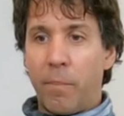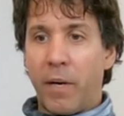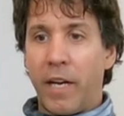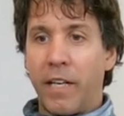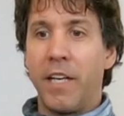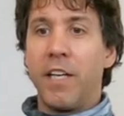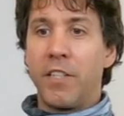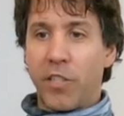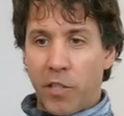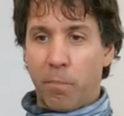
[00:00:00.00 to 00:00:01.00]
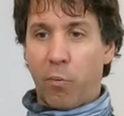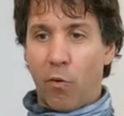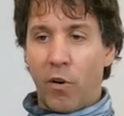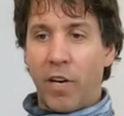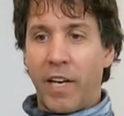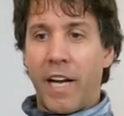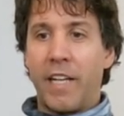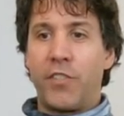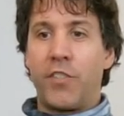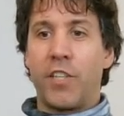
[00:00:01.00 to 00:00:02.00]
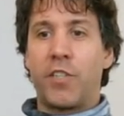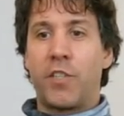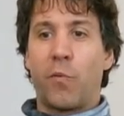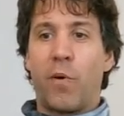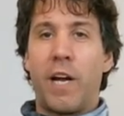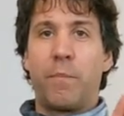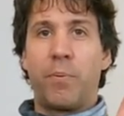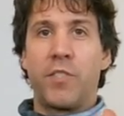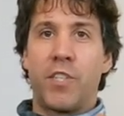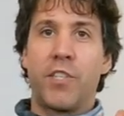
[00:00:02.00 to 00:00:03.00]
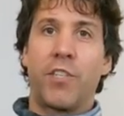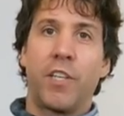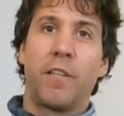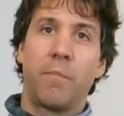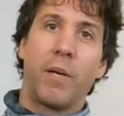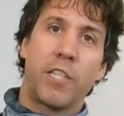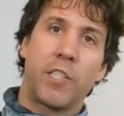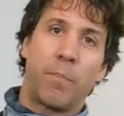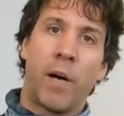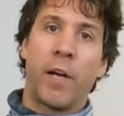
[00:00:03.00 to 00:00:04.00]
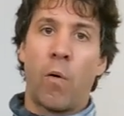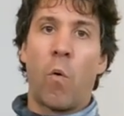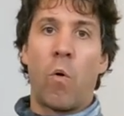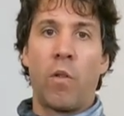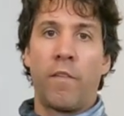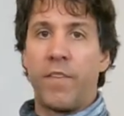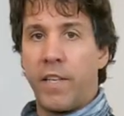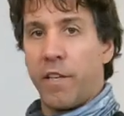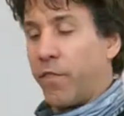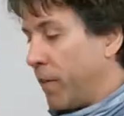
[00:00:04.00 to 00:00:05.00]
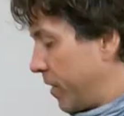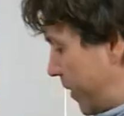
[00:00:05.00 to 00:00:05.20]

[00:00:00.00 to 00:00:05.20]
peg to deploy at just the right position based upon all of the different